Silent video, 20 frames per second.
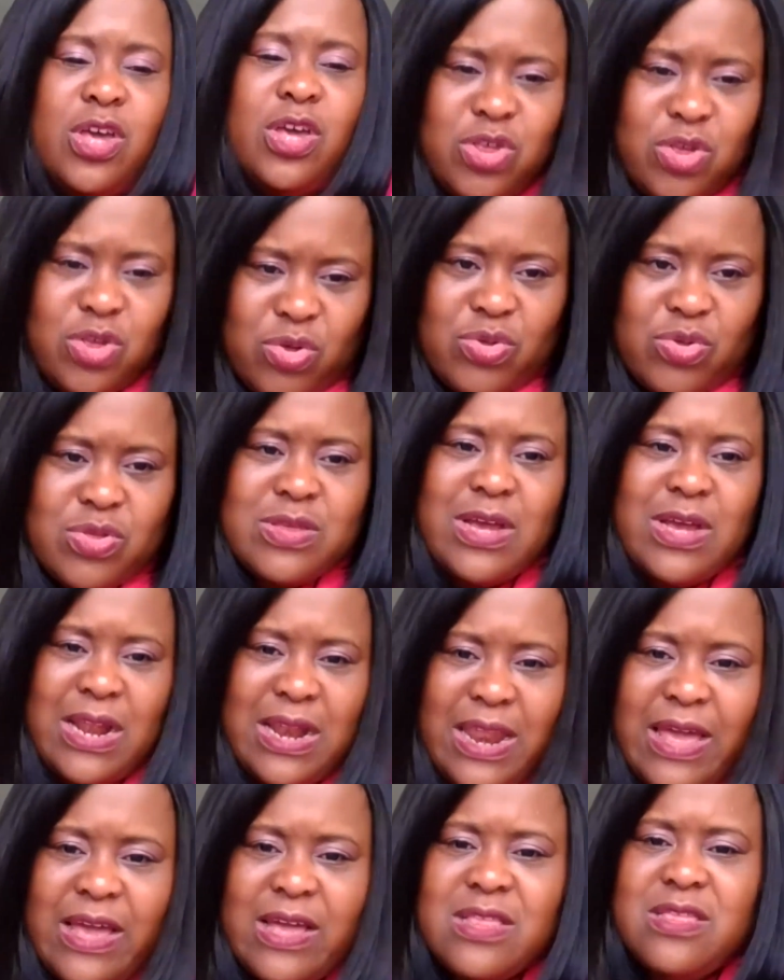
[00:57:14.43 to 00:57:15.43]
use
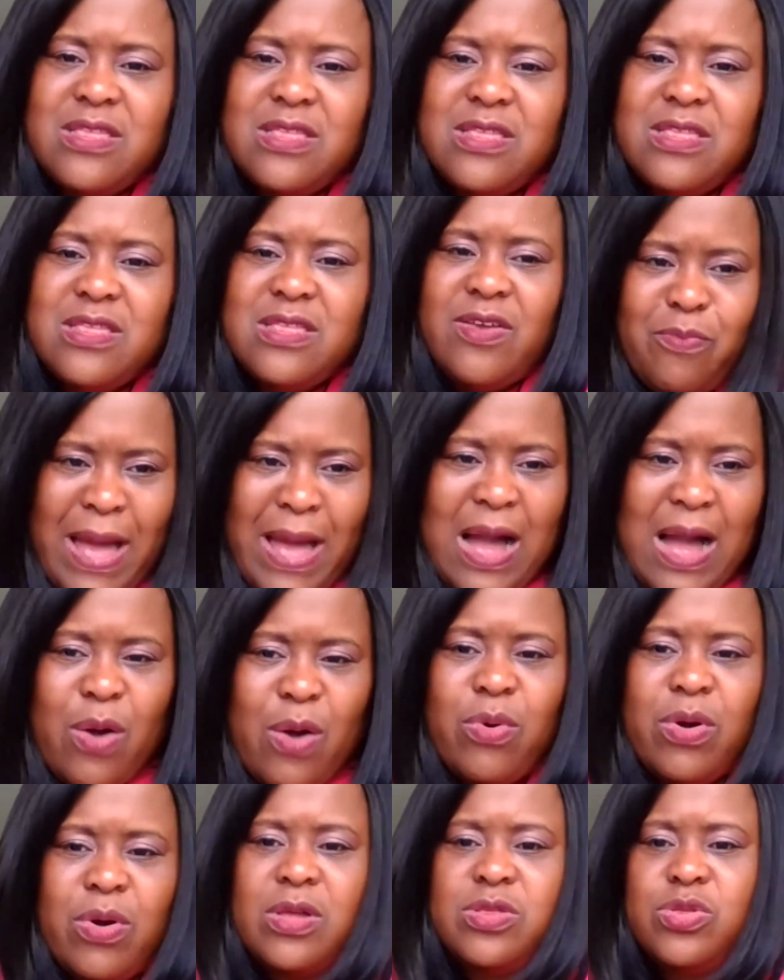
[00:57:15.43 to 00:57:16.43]
collective
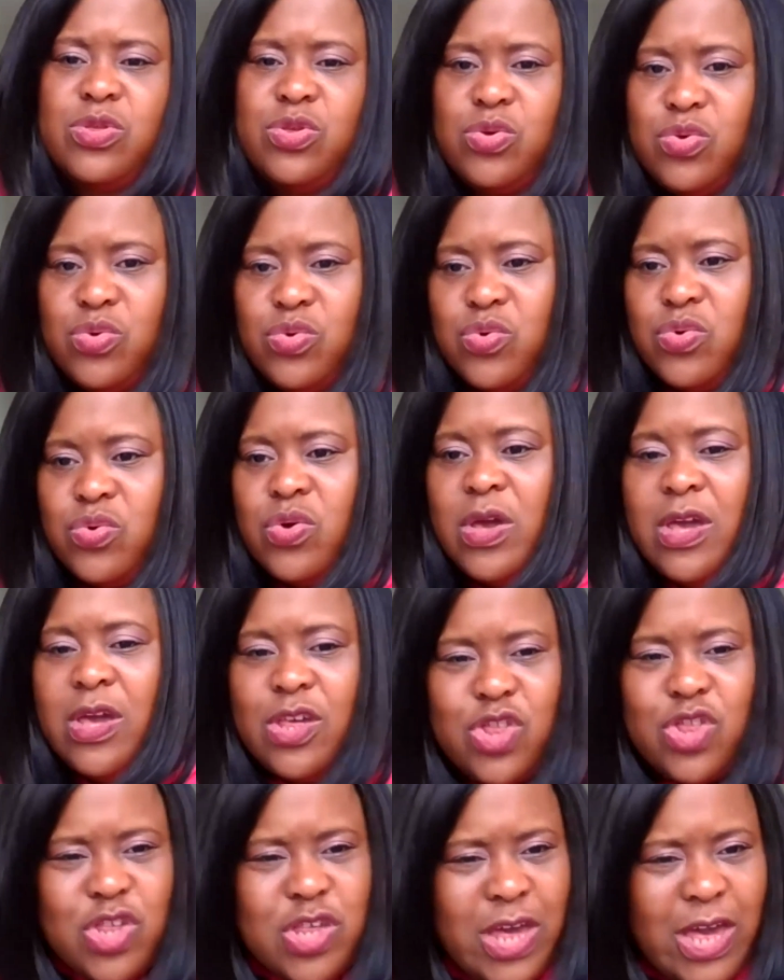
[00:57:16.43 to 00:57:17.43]
power to
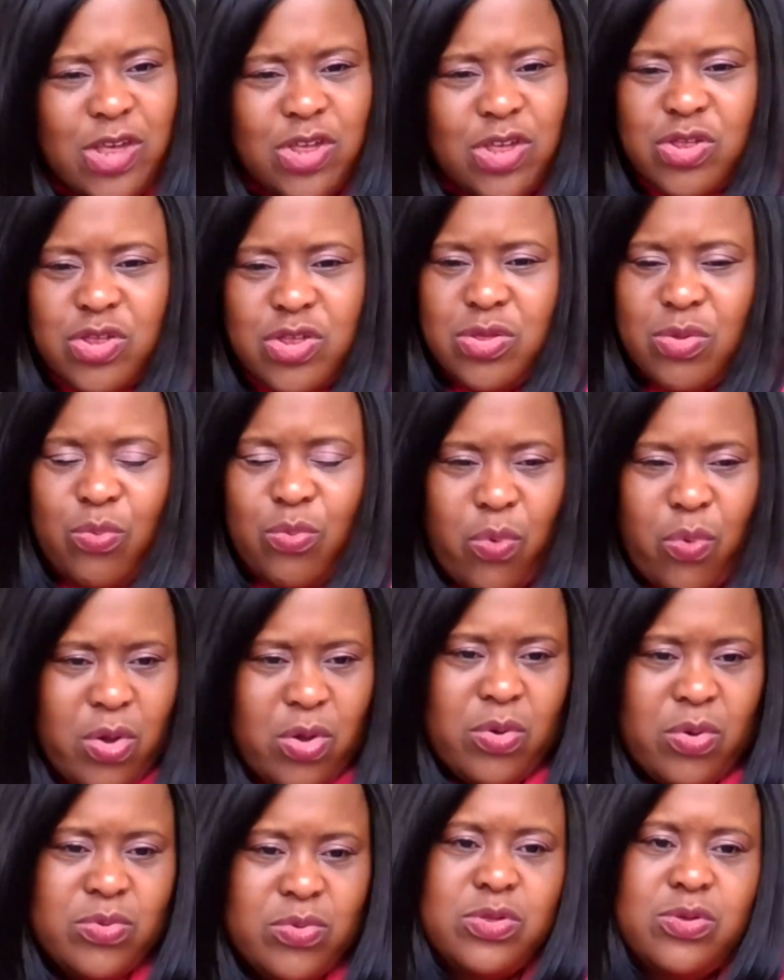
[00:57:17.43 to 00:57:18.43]
change the
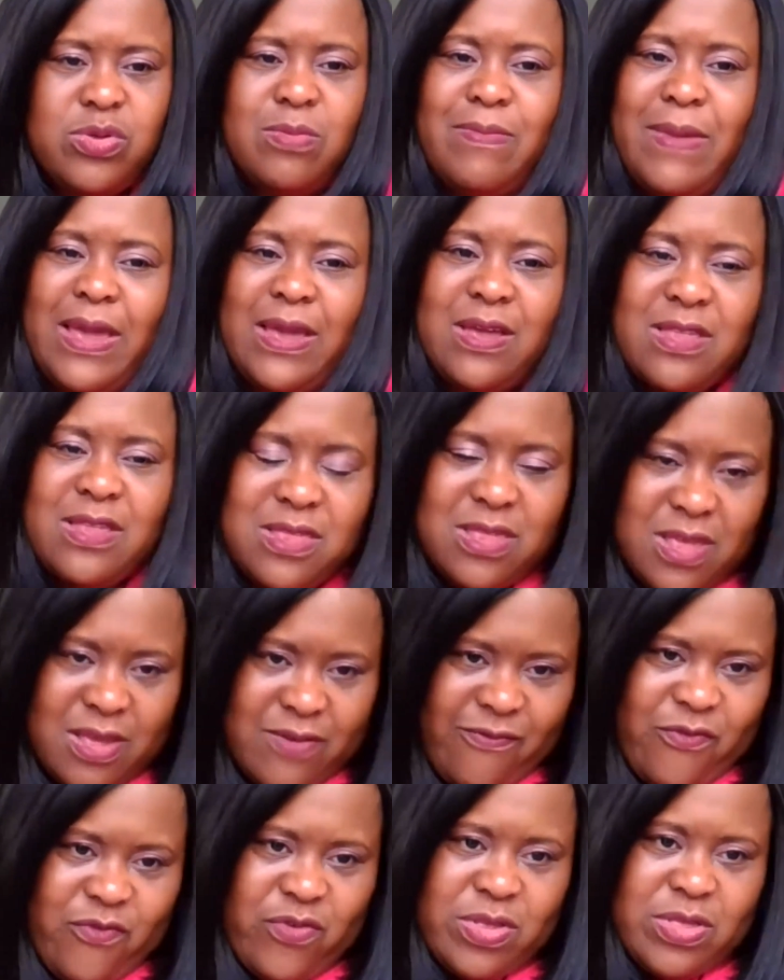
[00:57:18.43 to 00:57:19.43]
world, to make a
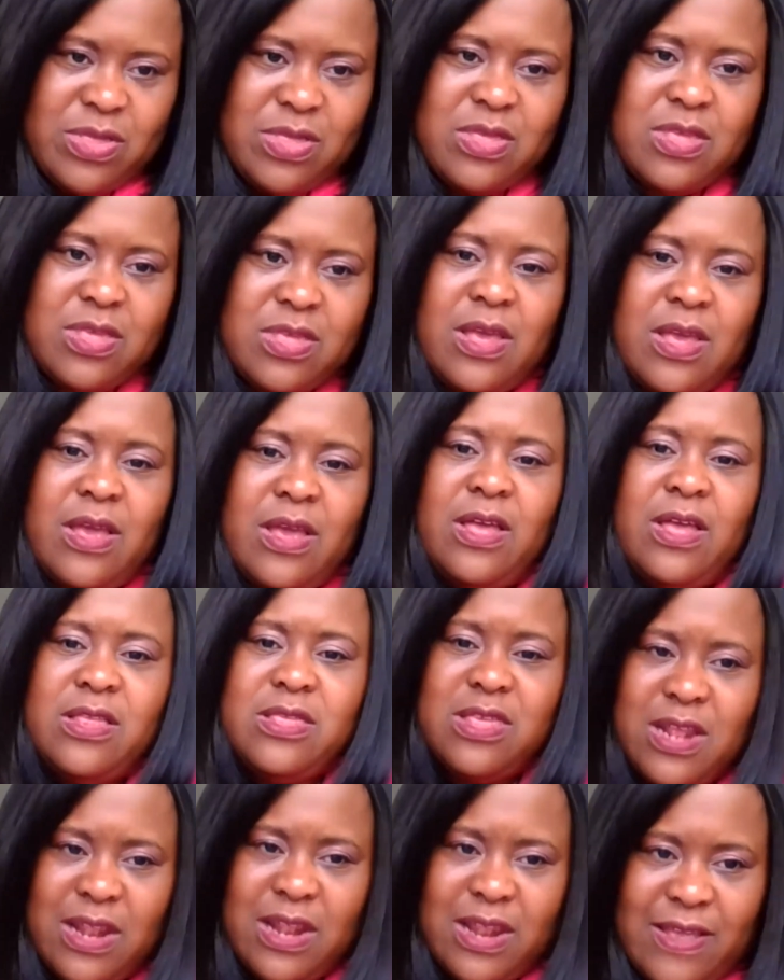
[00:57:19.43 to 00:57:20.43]
difference,
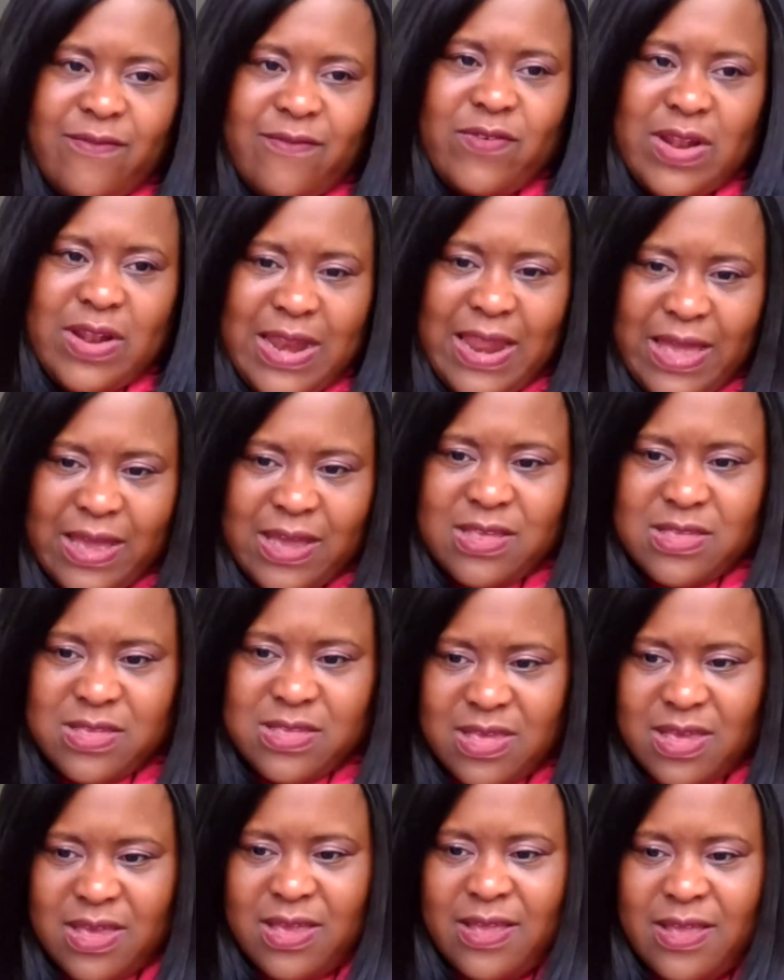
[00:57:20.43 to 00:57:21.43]
to leave a
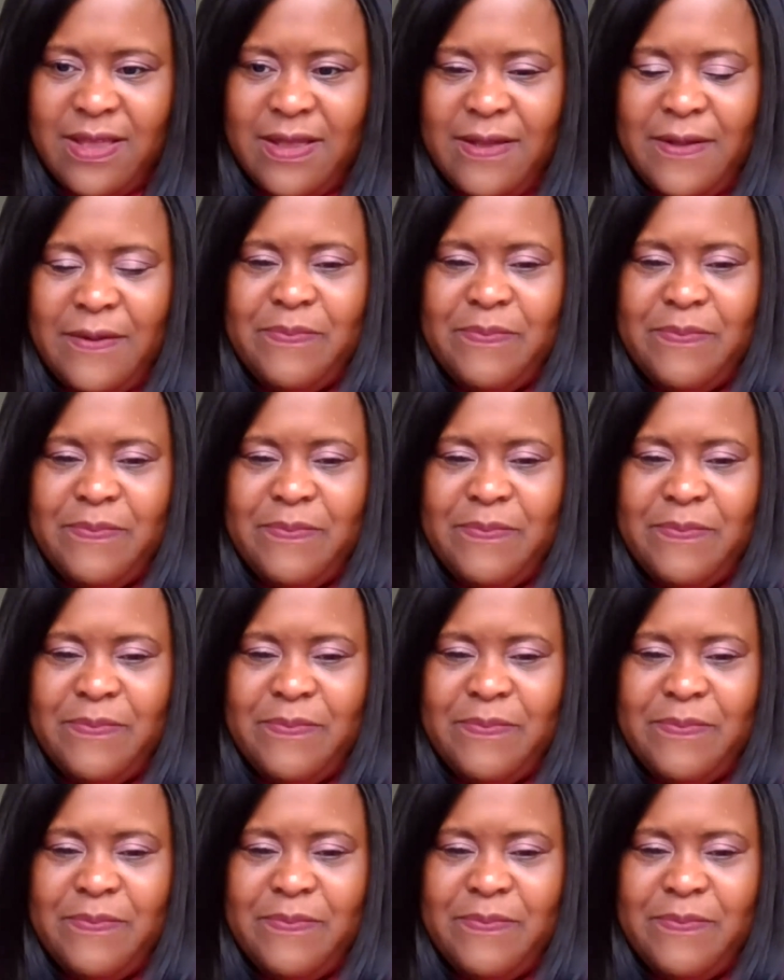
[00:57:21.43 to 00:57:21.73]
legacy.